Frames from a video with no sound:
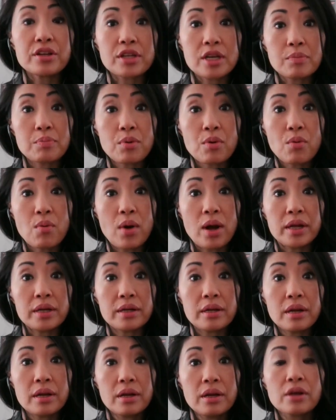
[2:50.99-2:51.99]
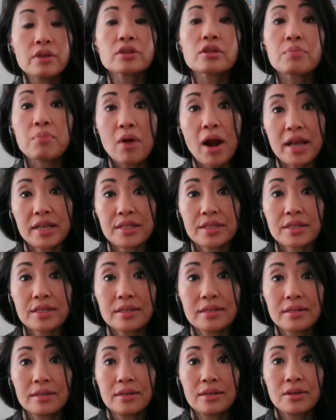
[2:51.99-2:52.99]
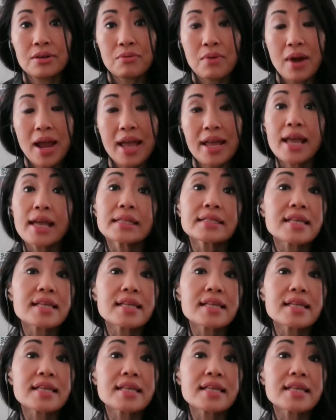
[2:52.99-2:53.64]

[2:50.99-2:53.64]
number one, the price, right?